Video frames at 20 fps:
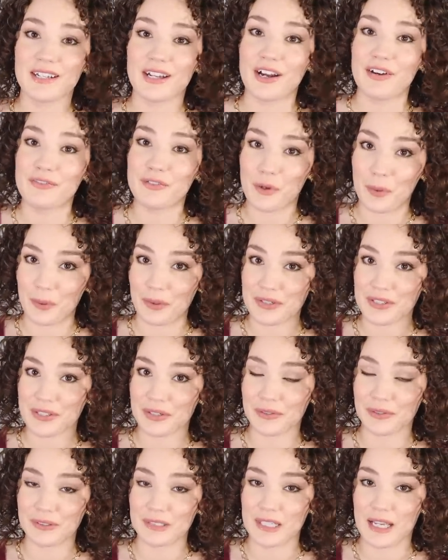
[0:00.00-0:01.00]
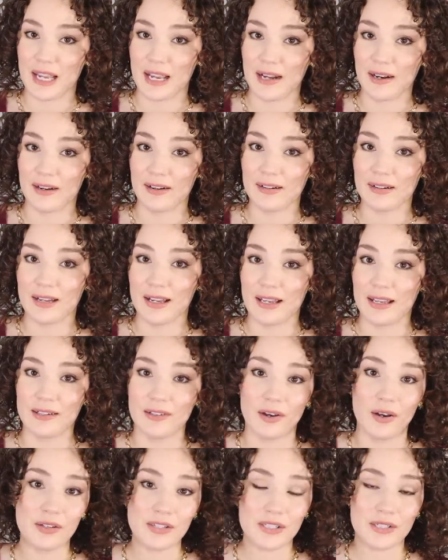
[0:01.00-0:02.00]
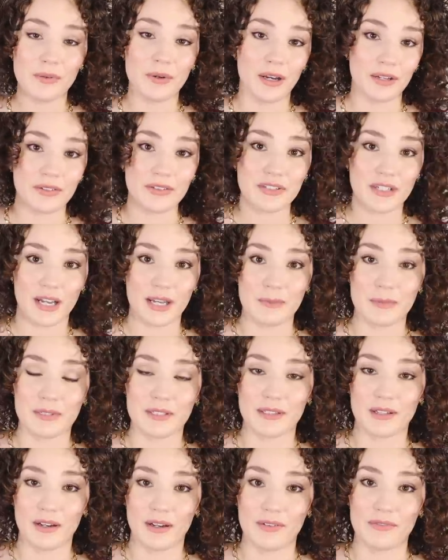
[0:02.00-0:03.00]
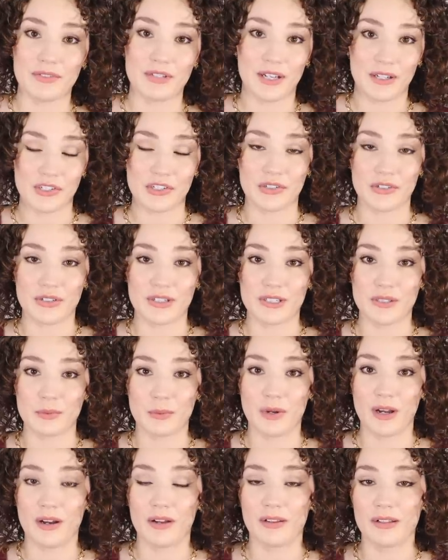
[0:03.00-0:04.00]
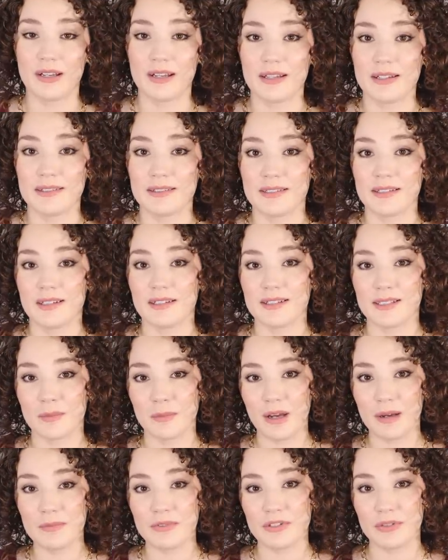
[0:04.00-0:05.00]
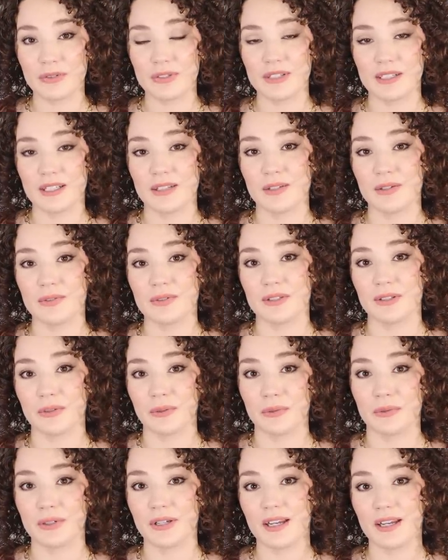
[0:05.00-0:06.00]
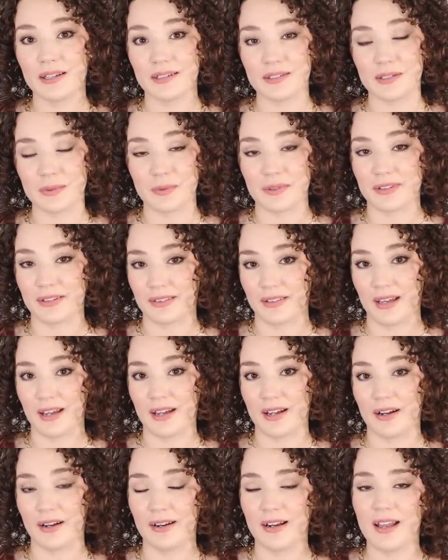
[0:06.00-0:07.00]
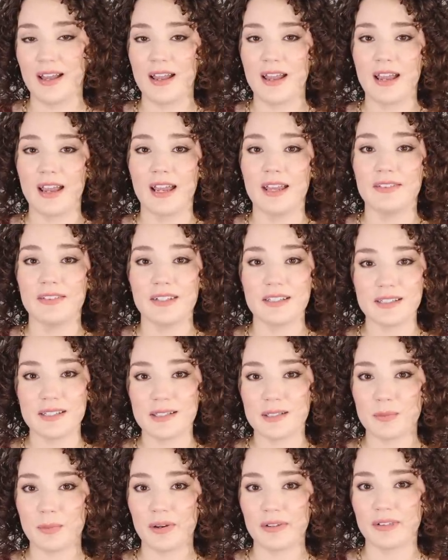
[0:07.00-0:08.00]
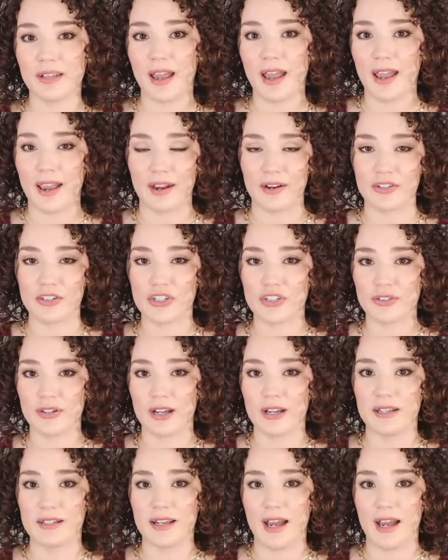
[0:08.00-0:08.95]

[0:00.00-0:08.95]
of coarse curly hair and also other types of textures as well is sometimes you'll see those little kinks within the hair. And this is where the hair strand